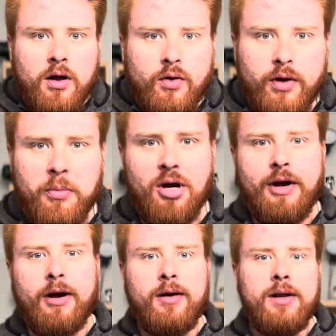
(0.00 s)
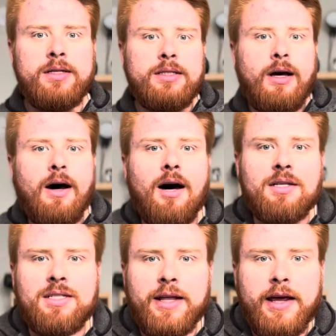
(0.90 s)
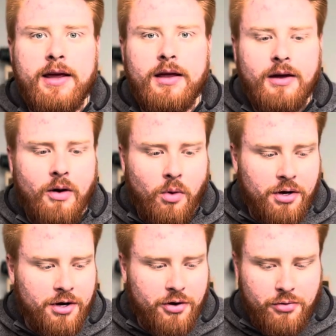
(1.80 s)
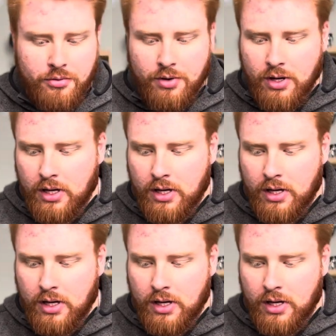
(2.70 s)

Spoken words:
Redbeard here. Today I wanted to do